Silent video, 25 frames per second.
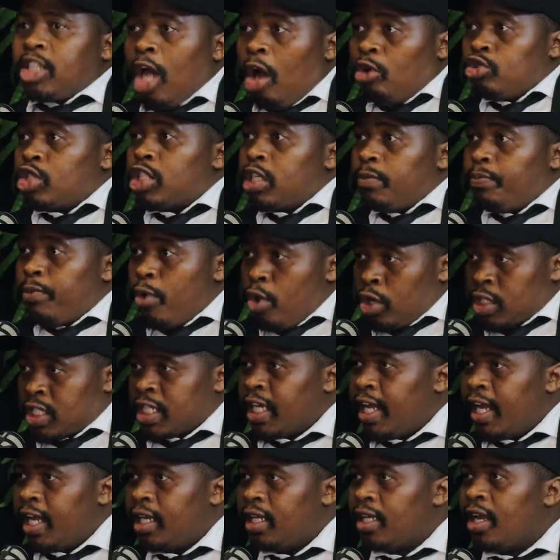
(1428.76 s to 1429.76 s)
a township
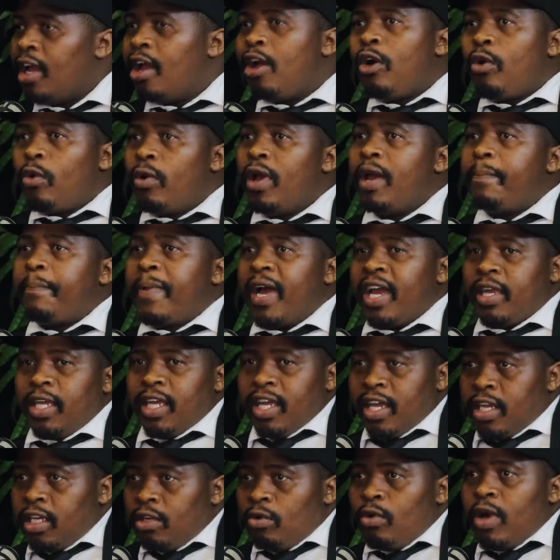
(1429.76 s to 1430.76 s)
hotel
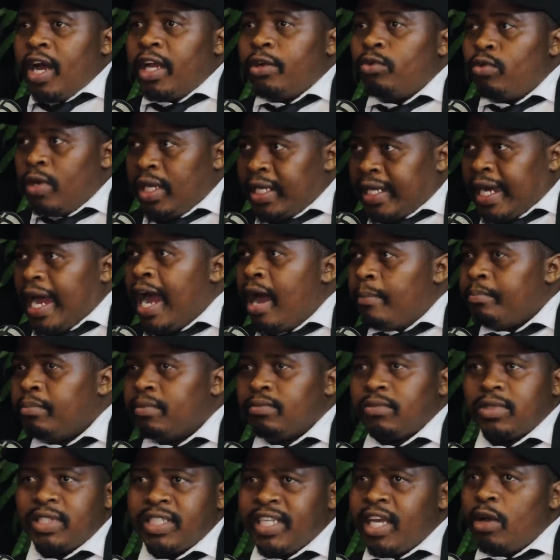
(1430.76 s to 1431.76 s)
whereby anyone will
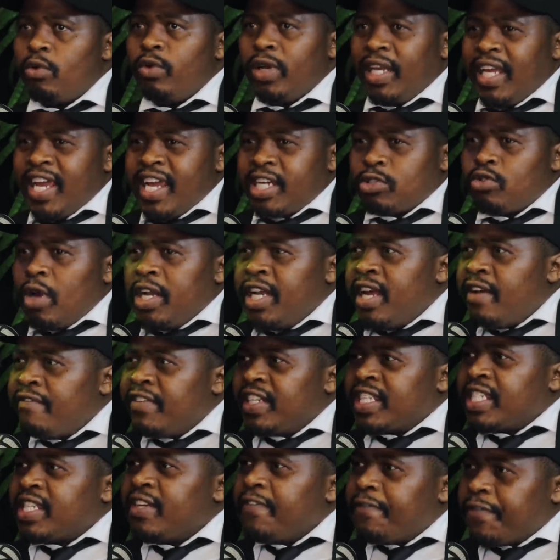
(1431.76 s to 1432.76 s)
come. They will actually
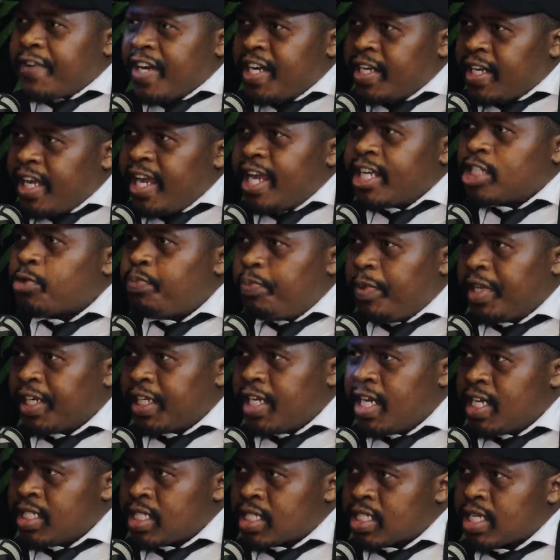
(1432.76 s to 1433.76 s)
have a different
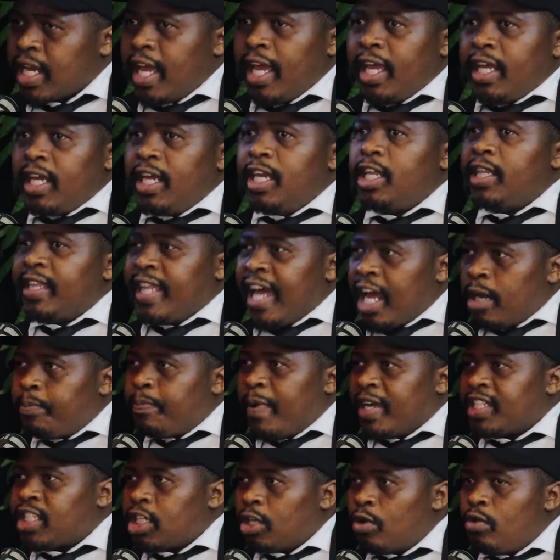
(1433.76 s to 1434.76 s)
experience in
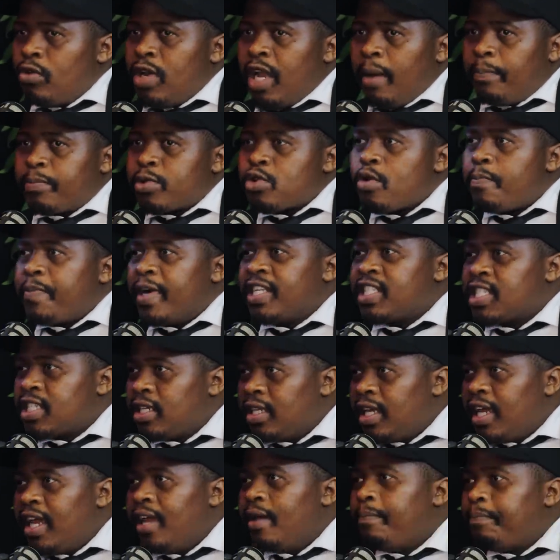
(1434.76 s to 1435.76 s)
that particular
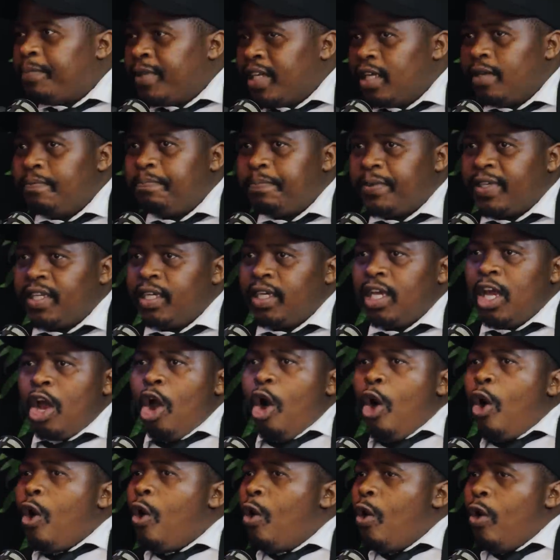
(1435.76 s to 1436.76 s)
property, a PNP
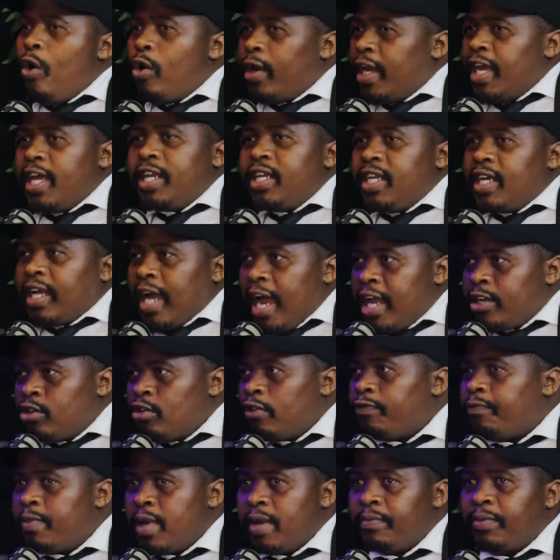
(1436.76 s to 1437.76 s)
or any
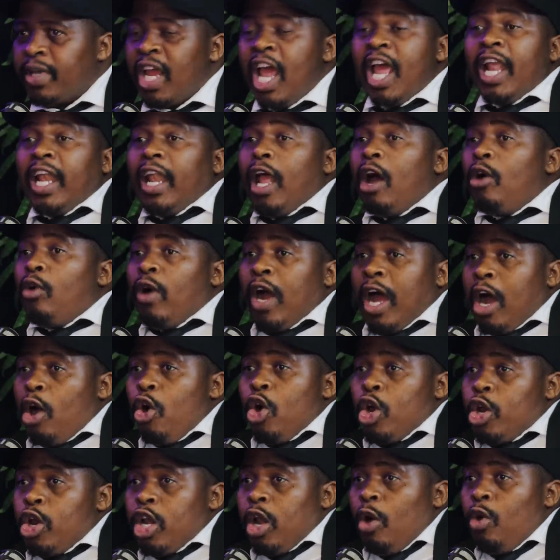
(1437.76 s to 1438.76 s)
kind of PNP. La unga
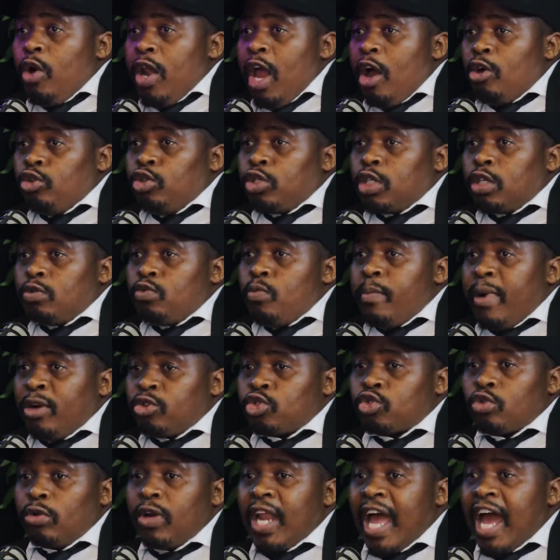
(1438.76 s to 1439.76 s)
ola ukuthi
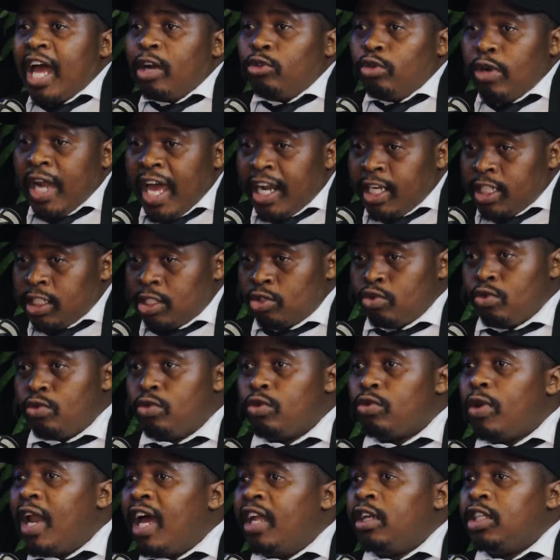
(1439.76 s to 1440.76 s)
mawuzolala ulale nje
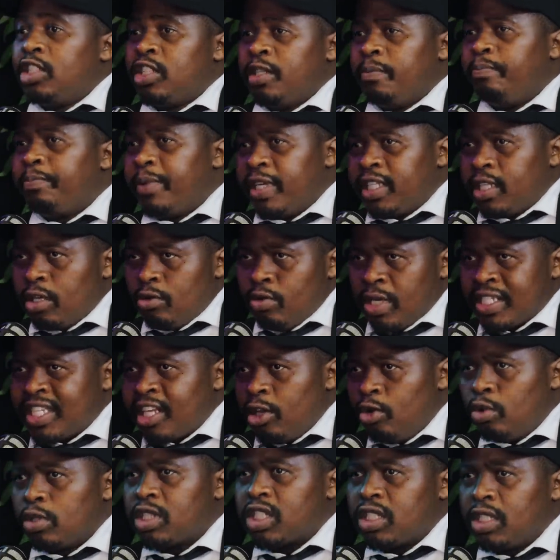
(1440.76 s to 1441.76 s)
ukulale nje empedeni
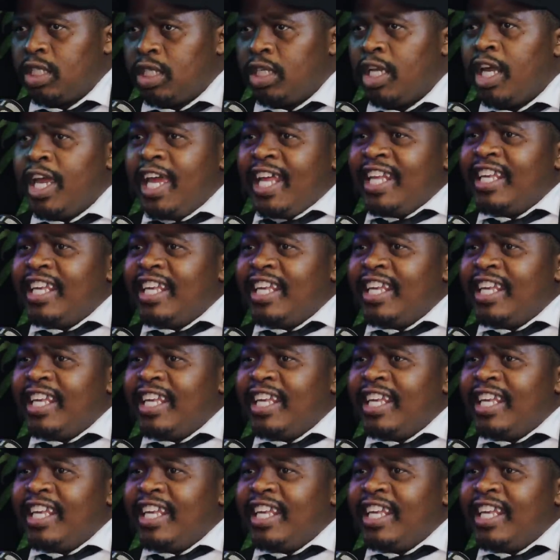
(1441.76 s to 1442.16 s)
waselokishini